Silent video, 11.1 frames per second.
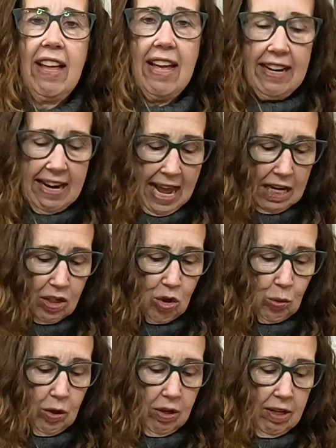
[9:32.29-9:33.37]
an
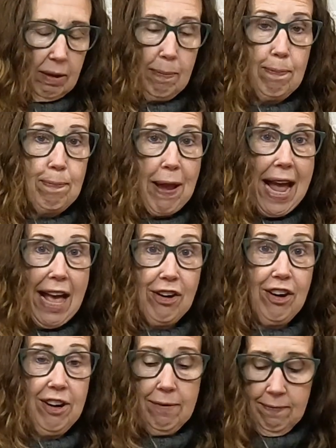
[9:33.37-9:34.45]
actual
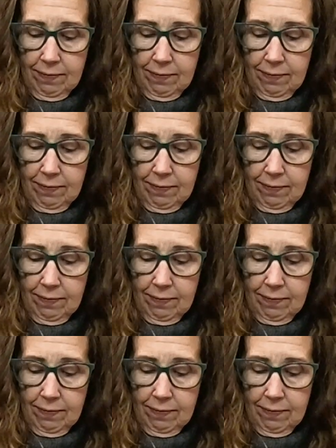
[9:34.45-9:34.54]
pattern.